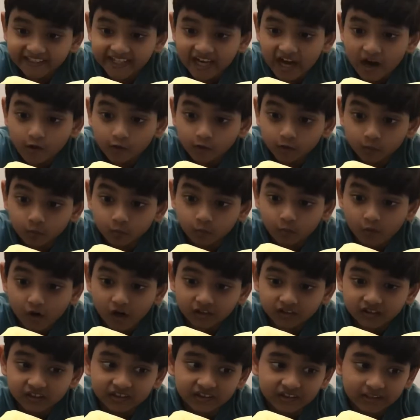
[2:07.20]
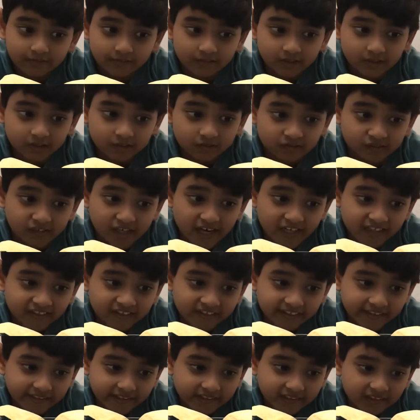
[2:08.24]
how the water level is
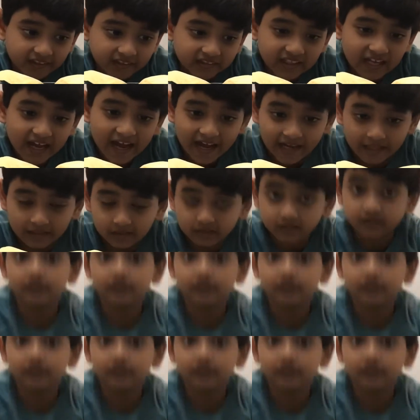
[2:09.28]
rising in the glass.